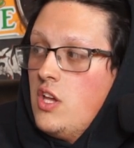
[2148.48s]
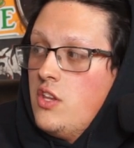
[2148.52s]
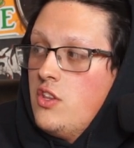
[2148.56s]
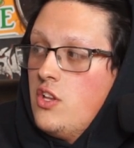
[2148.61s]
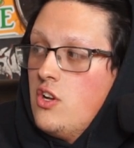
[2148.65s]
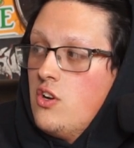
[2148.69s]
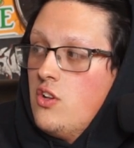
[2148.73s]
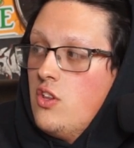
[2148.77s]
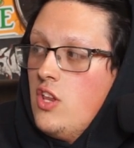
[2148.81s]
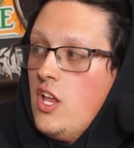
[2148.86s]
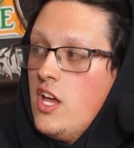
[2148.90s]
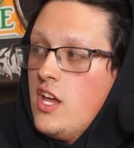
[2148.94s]
And
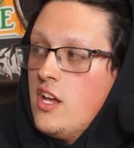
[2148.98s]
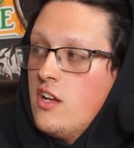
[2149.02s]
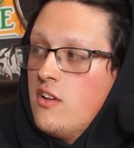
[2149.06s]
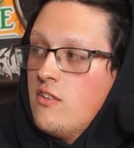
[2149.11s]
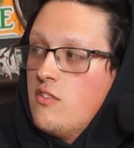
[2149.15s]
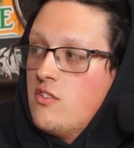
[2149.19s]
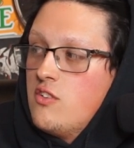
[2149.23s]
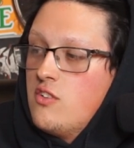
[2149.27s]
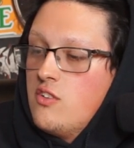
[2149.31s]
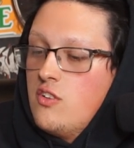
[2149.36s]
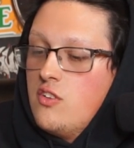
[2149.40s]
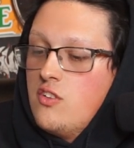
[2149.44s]
they're like
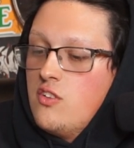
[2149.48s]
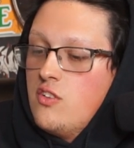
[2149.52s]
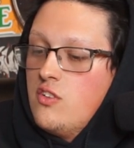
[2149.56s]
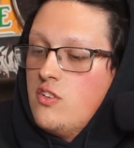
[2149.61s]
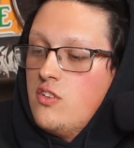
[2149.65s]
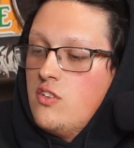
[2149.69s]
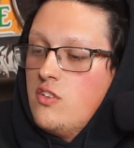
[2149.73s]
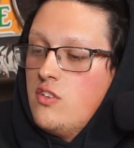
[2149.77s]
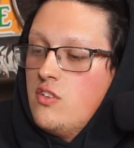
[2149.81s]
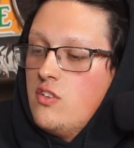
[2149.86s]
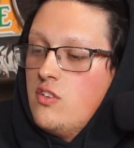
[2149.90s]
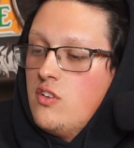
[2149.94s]

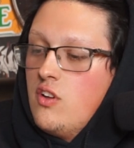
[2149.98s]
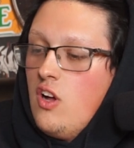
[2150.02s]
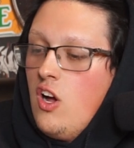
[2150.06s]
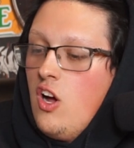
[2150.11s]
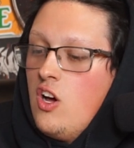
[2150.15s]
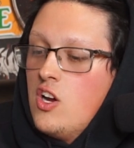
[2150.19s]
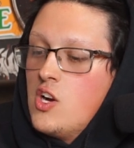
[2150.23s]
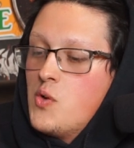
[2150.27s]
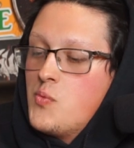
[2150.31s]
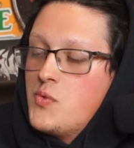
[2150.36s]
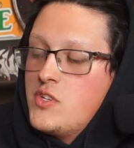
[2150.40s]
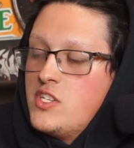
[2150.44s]

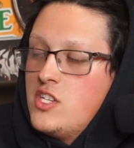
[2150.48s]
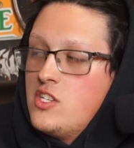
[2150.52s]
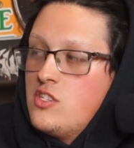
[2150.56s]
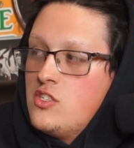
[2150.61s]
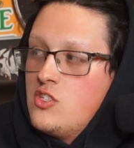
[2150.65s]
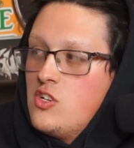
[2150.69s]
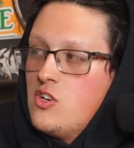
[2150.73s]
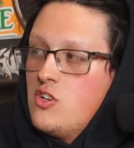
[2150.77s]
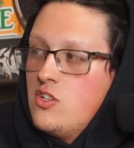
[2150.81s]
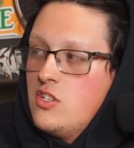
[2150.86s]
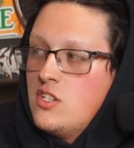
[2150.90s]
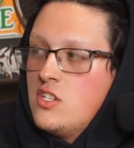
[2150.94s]
100%
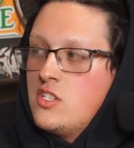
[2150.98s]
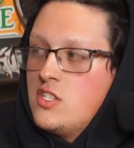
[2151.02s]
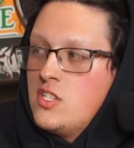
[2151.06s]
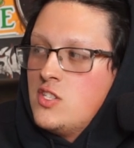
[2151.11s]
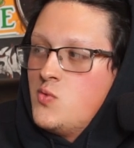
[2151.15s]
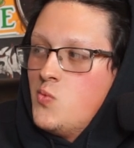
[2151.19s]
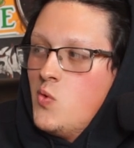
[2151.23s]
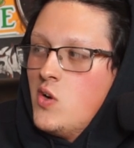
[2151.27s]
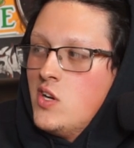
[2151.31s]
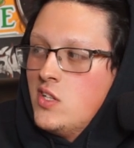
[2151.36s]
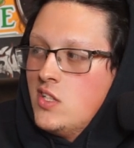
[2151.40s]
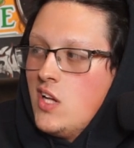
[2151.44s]
certain this
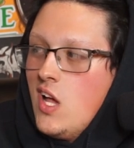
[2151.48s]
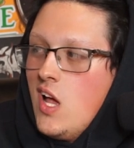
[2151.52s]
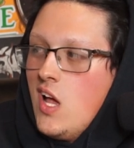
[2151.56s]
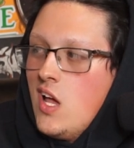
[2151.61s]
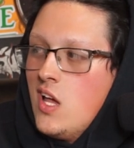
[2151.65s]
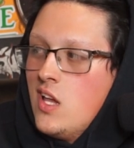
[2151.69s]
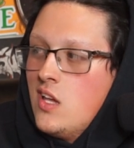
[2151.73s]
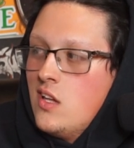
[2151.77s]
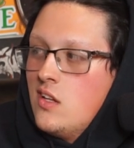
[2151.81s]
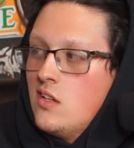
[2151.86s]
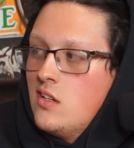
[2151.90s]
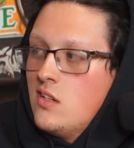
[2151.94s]
is one
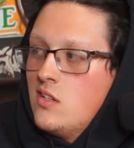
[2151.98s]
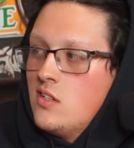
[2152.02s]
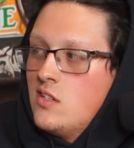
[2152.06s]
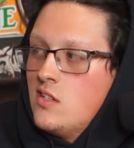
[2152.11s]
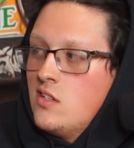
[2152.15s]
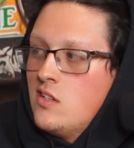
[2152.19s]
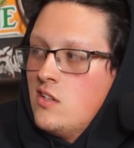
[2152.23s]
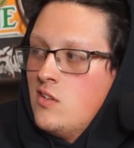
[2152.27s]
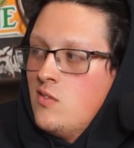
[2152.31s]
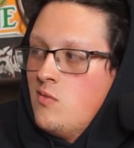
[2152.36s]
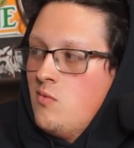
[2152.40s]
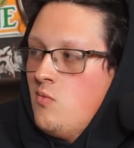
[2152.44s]
guy.
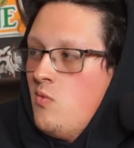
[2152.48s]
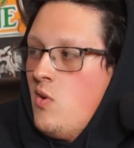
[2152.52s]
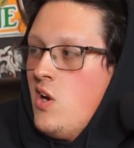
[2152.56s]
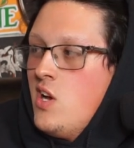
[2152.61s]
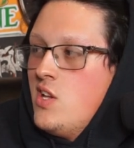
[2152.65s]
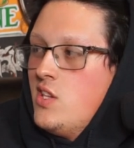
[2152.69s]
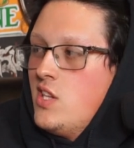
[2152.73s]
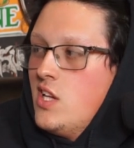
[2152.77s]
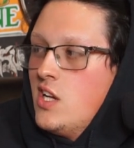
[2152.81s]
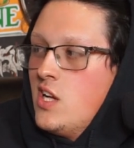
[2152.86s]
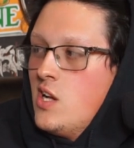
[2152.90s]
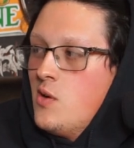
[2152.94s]
Why
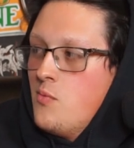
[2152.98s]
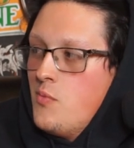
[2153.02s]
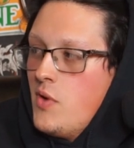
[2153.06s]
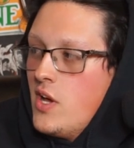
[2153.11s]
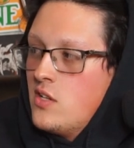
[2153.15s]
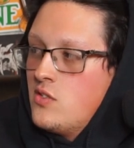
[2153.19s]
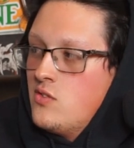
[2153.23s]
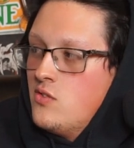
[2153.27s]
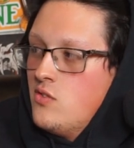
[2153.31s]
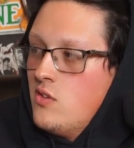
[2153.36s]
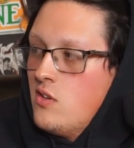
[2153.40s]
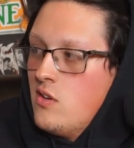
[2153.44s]
didn't they come
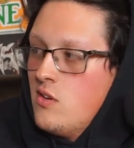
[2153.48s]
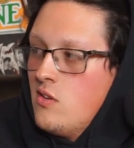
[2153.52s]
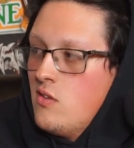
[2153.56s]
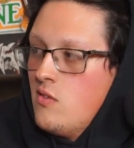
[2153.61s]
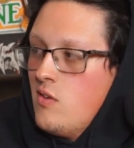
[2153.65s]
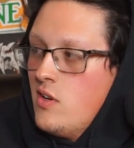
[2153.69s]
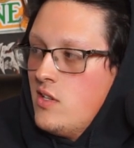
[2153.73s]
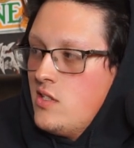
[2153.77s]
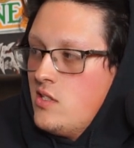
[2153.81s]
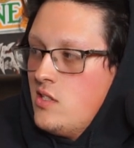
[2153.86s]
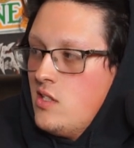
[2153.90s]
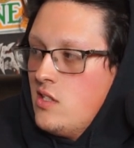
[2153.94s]
back sooner?
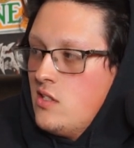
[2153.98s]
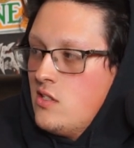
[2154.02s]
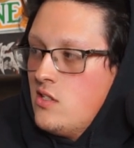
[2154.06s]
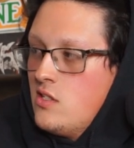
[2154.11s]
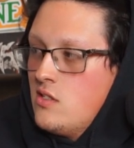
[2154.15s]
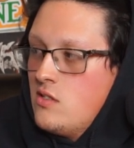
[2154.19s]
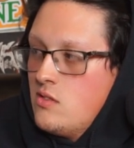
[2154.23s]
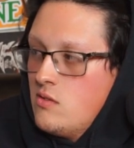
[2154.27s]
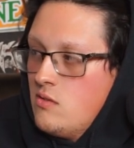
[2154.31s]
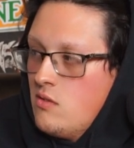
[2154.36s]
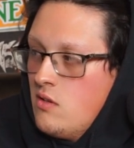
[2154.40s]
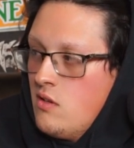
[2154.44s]
Why didn't they say
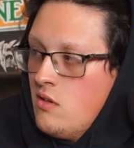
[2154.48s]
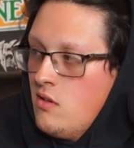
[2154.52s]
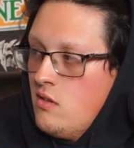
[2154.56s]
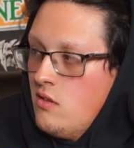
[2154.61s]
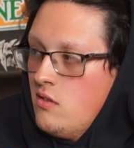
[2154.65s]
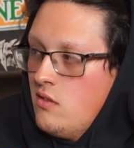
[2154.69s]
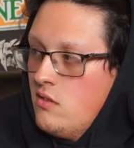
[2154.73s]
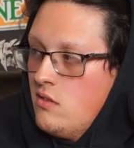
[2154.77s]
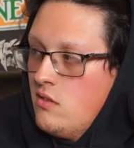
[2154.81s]
shit sooner?